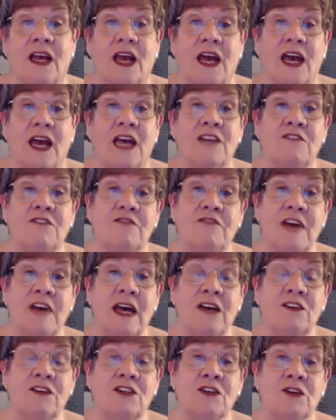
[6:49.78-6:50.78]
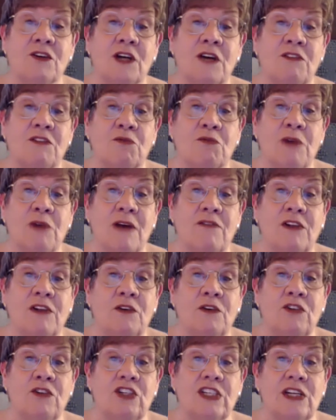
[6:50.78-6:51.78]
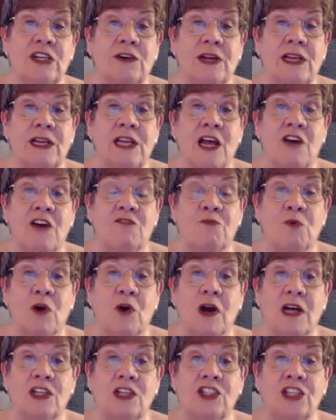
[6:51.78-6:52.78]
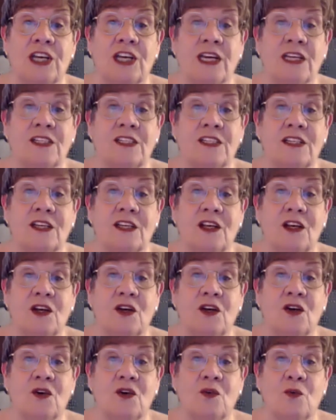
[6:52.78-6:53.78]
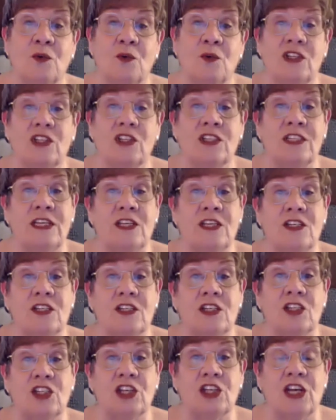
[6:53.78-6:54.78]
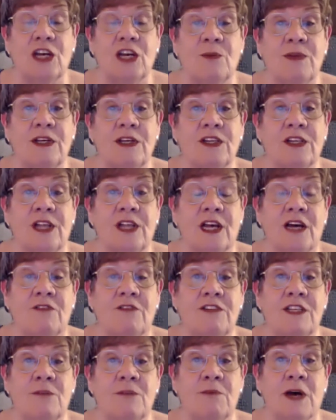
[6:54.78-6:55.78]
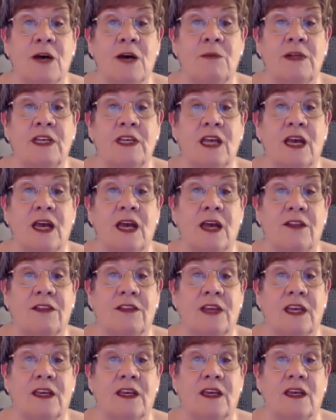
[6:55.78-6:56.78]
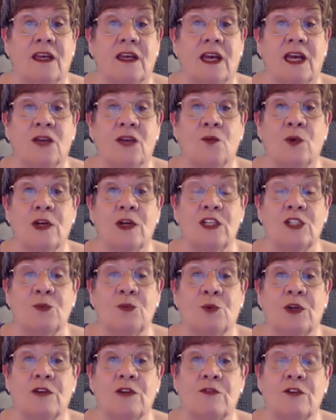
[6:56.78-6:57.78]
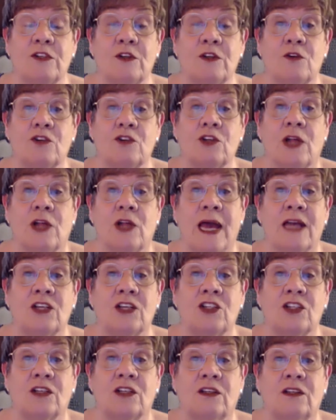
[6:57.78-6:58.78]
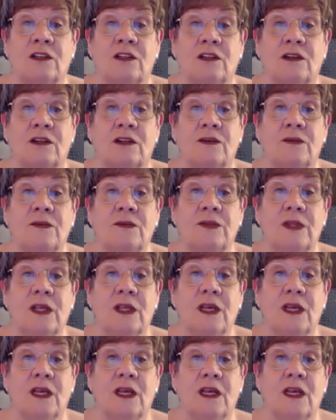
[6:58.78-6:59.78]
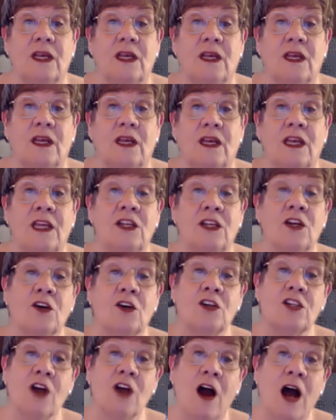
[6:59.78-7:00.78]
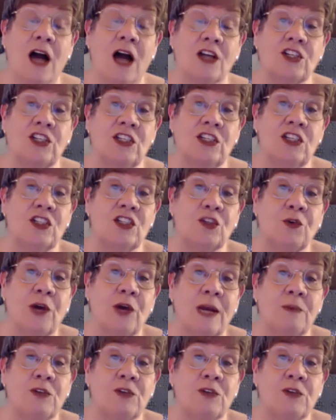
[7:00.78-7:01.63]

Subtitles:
and founder of the Revolutionary Love Project, which seeks to champion love as a public ethic and wellspring for social action. In her talk, she describes